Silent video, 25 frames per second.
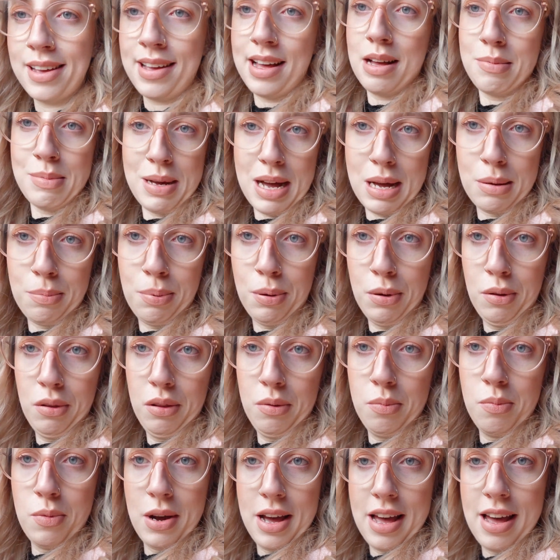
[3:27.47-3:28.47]
I might put
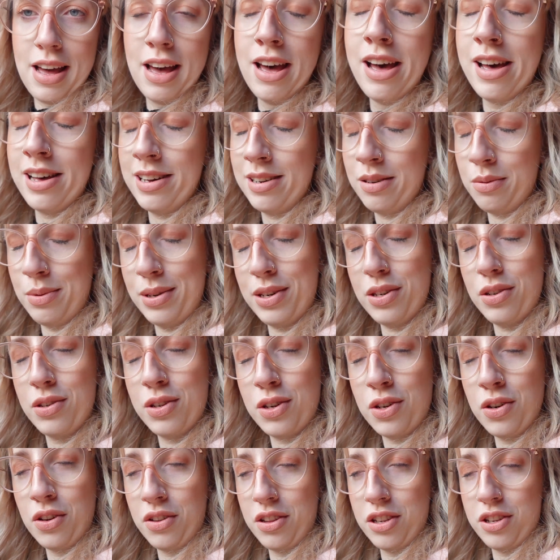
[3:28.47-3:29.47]
them where we
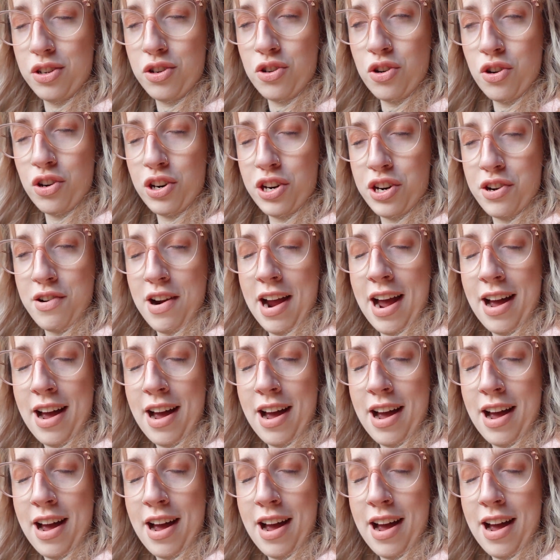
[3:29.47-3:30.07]
just took the structure